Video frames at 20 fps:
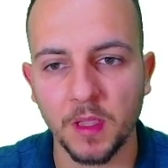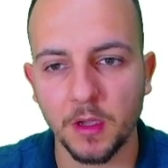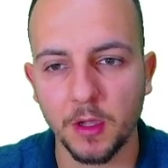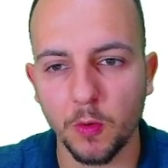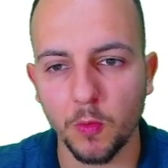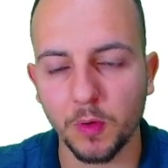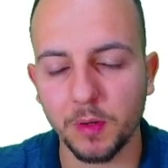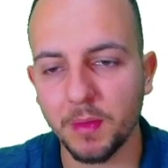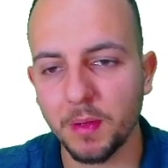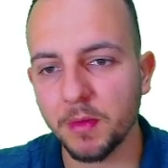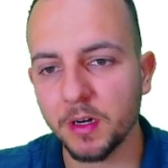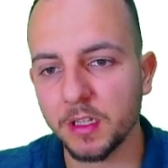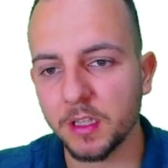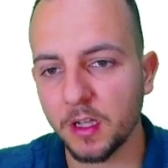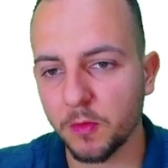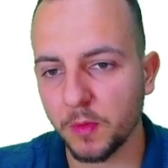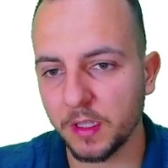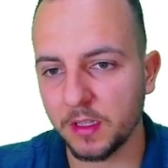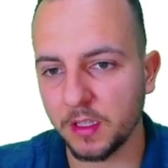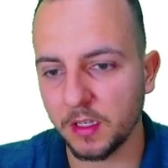Remember that
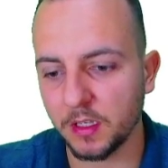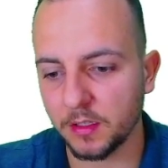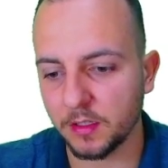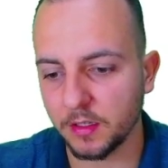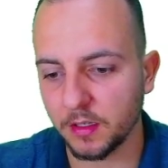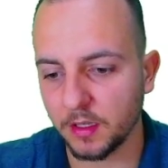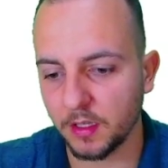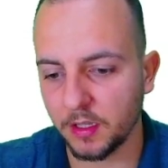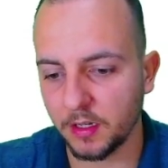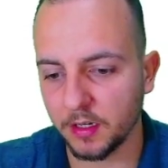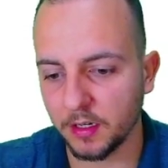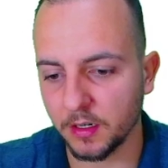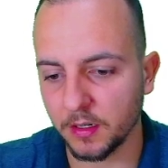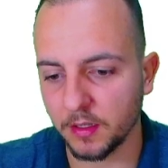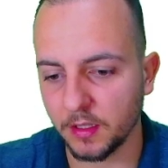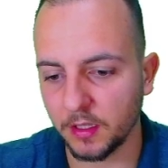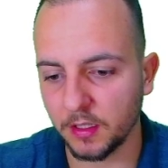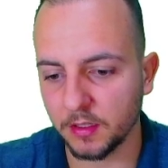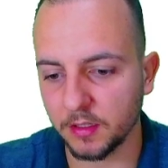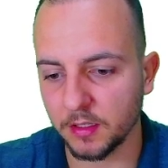we did here
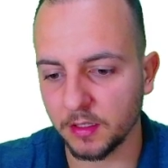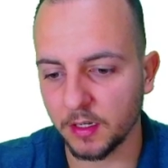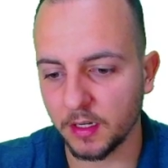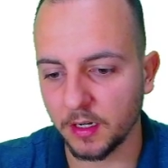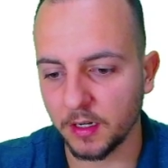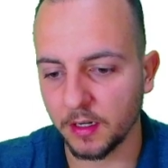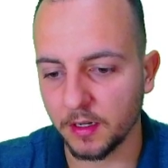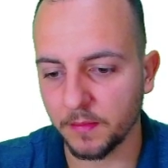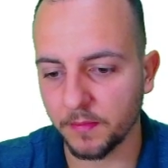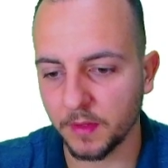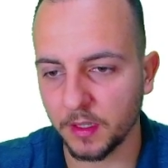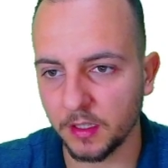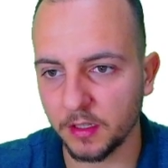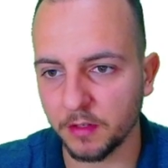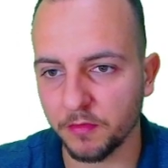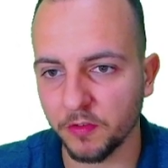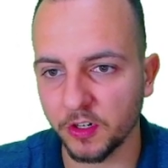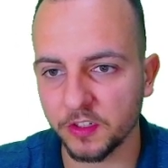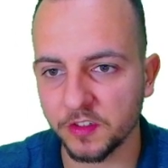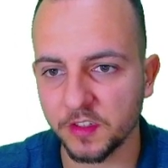in the
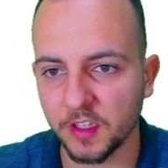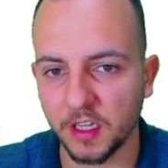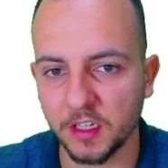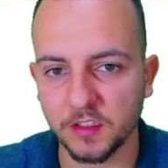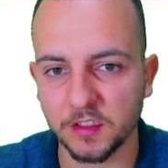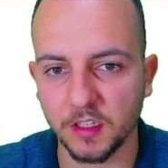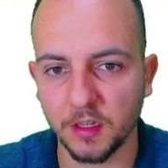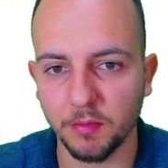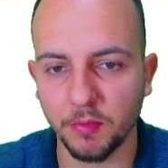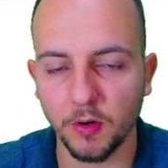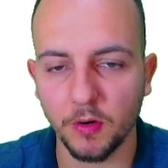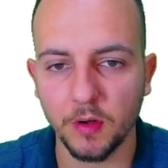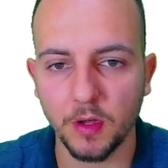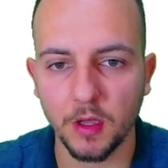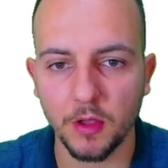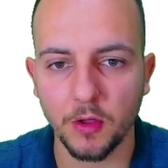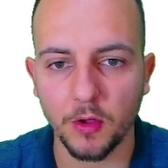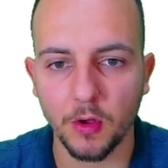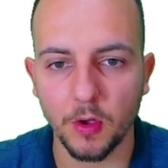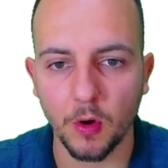first example,
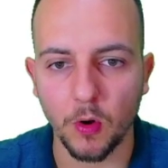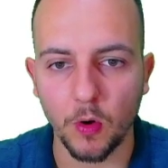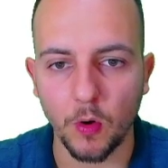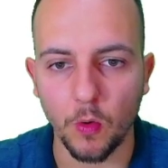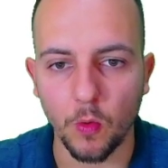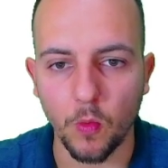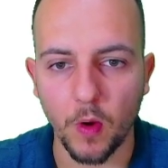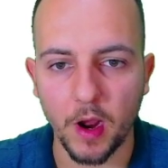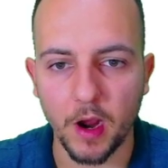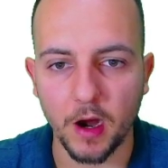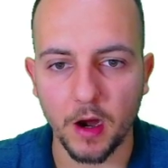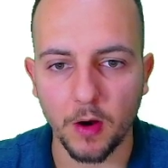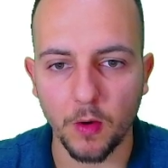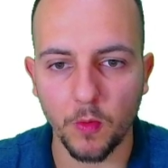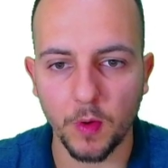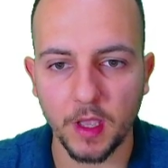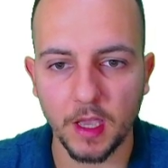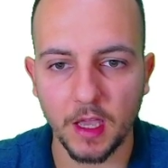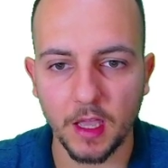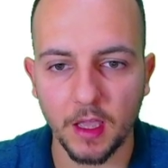where
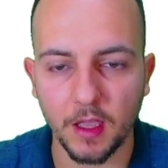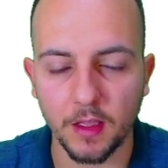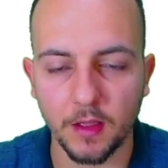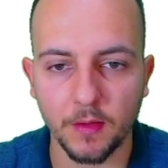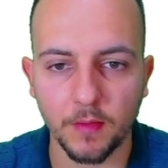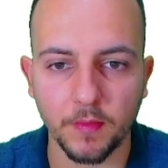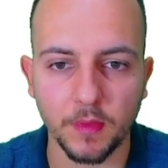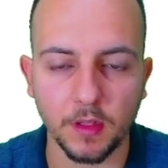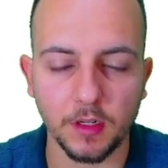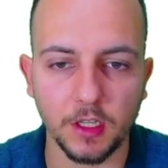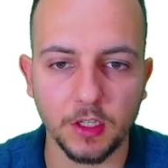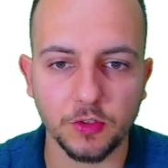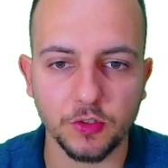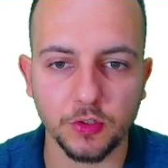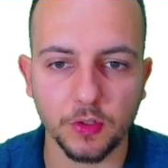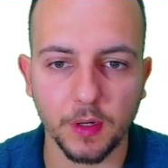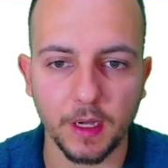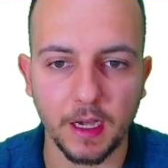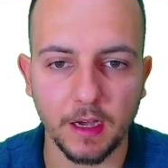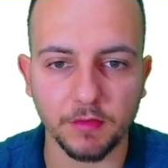we need to
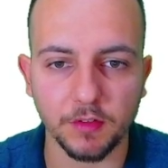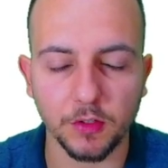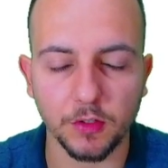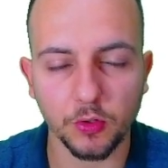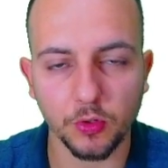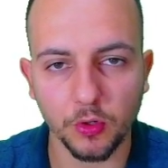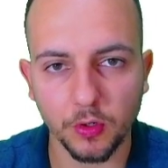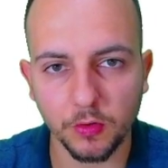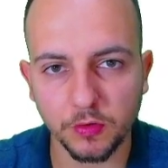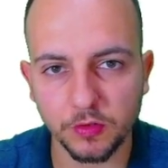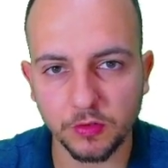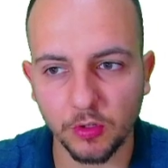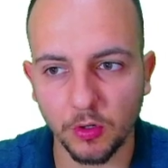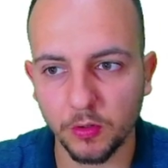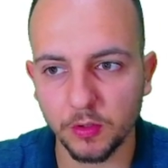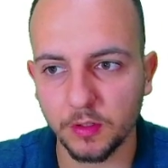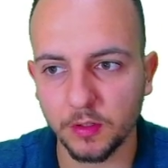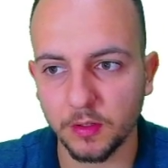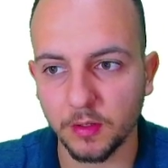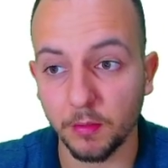have the total
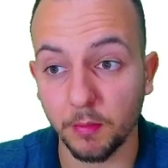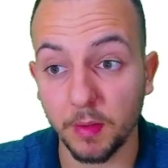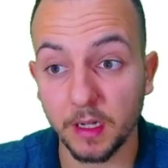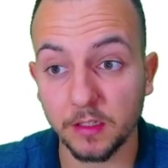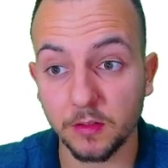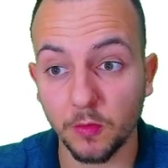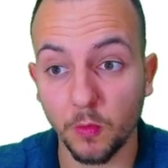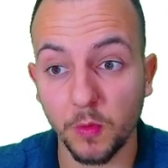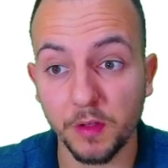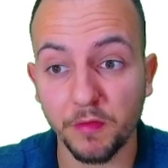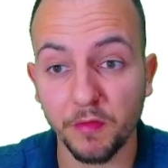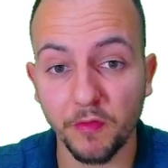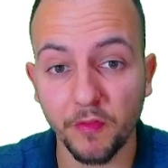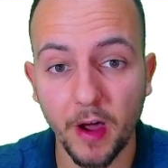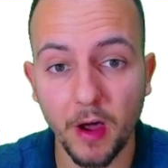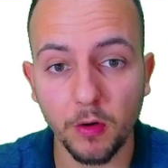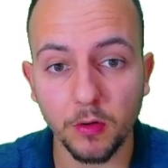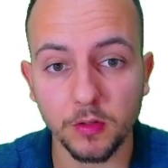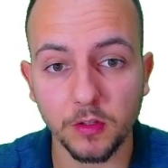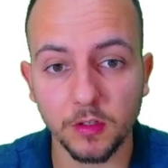sold, but
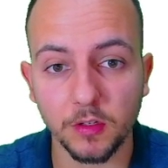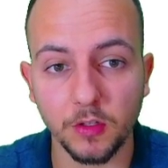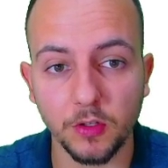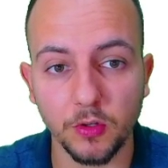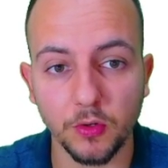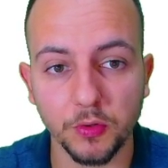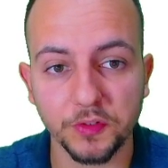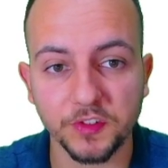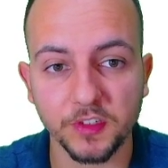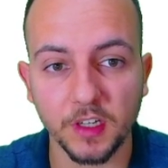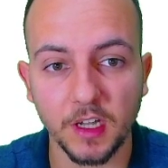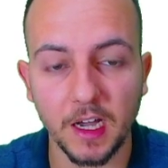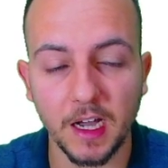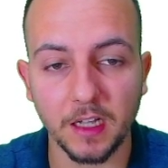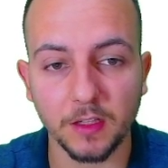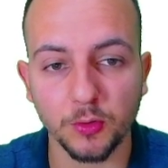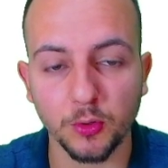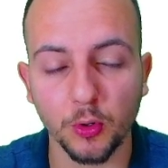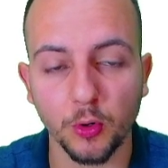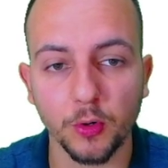without use a
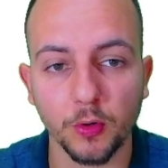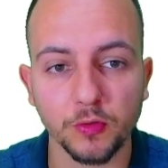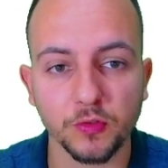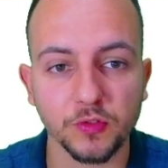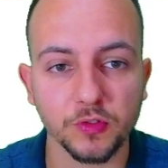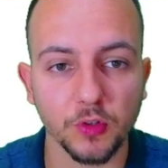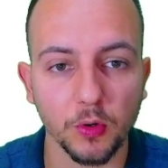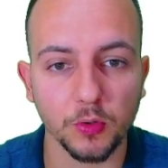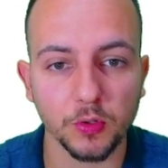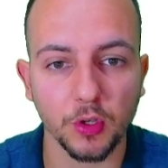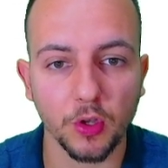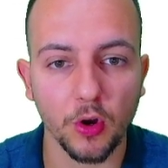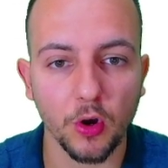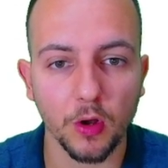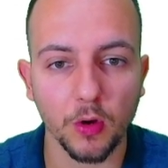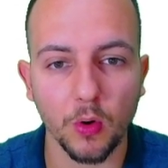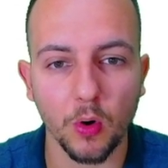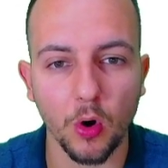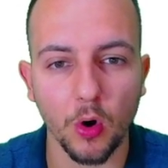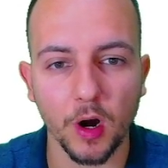total sold column
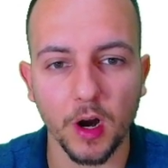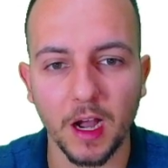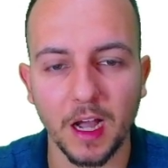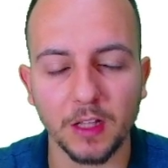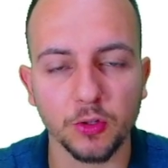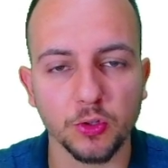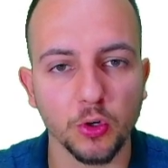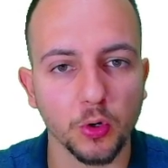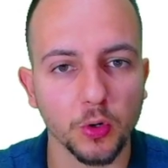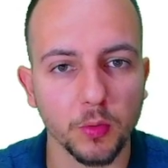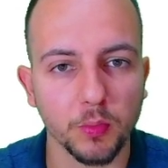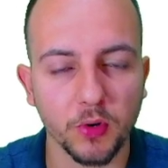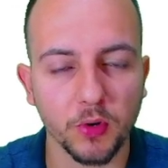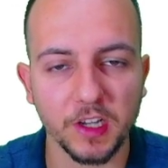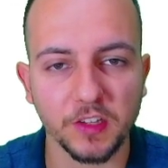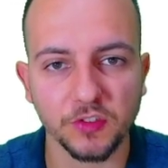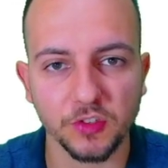or a total price